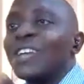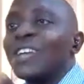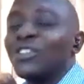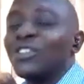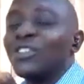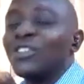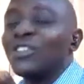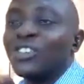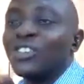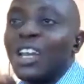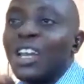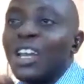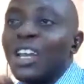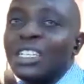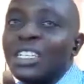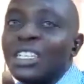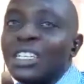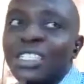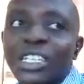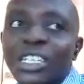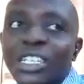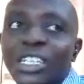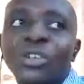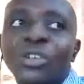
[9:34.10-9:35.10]
agricultural
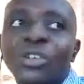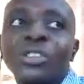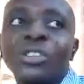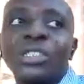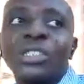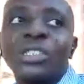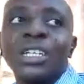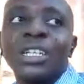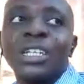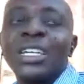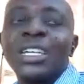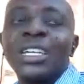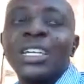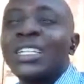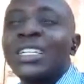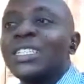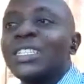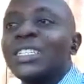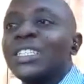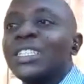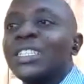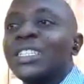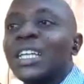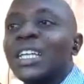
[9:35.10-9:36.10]
extensions,
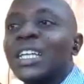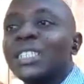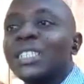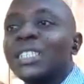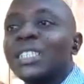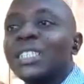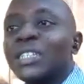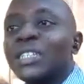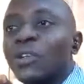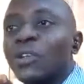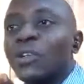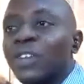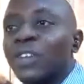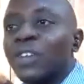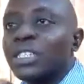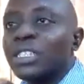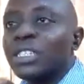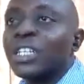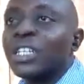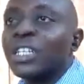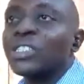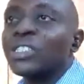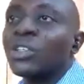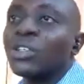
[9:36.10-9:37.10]
the essence of
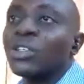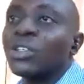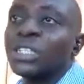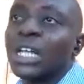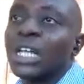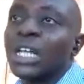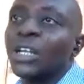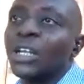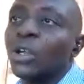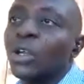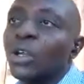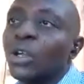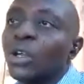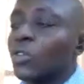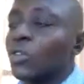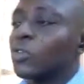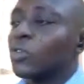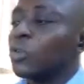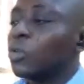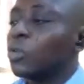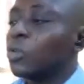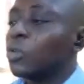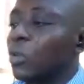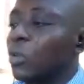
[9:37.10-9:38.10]
extensions, and
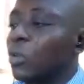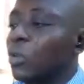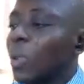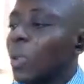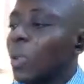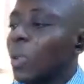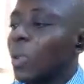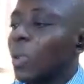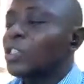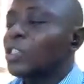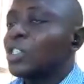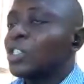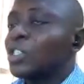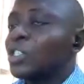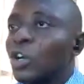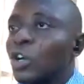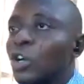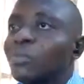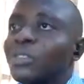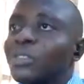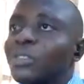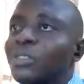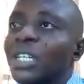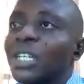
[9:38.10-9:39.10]
also
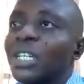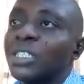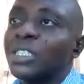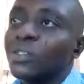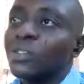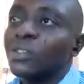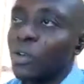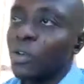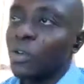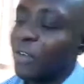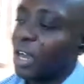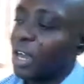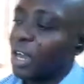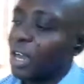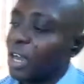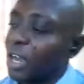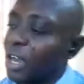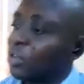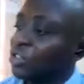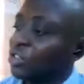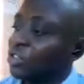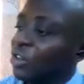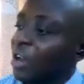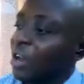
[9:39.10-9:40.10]
the objectives of
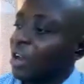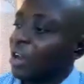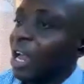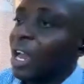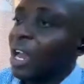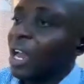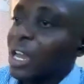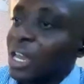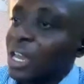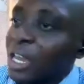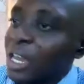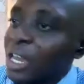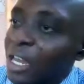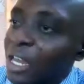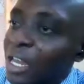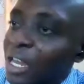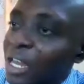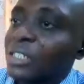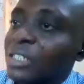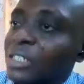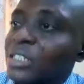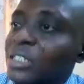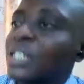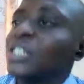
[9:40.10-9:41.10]
agricultural
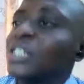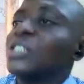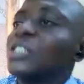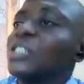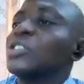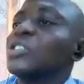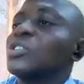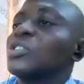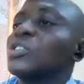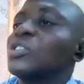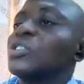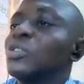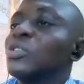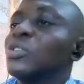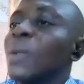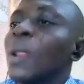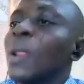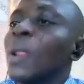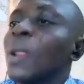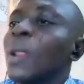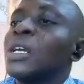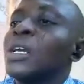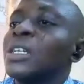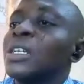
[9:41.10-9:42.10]
extension.
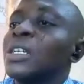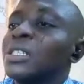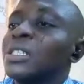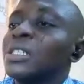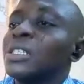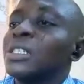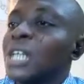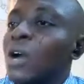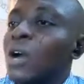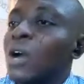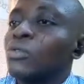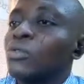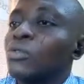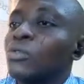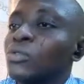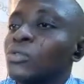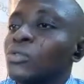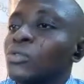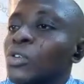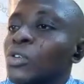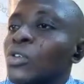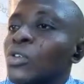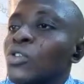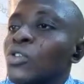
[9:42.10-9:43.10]

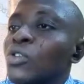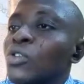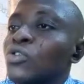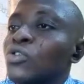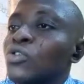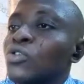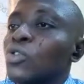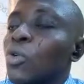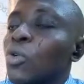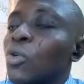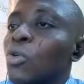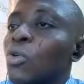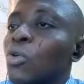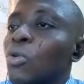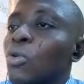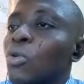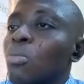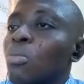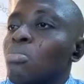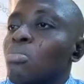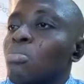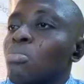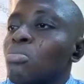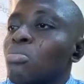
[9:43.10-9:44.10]
Now,
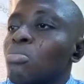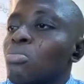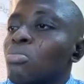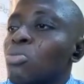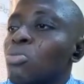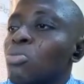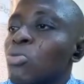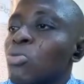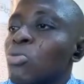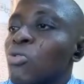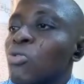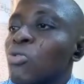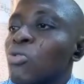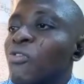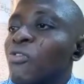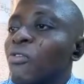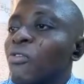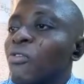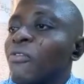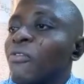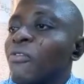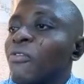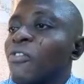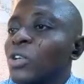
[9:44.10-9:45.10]
to
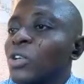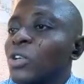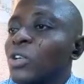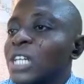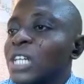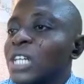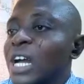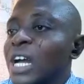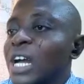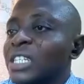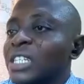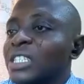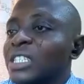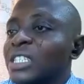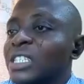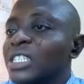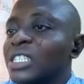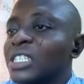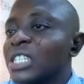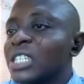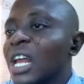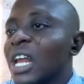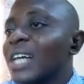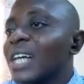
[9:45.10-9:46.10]
move further in
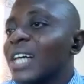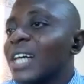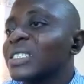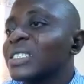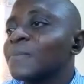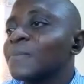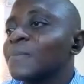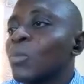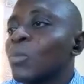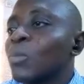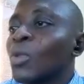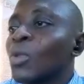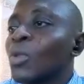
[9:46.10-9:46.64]
this class,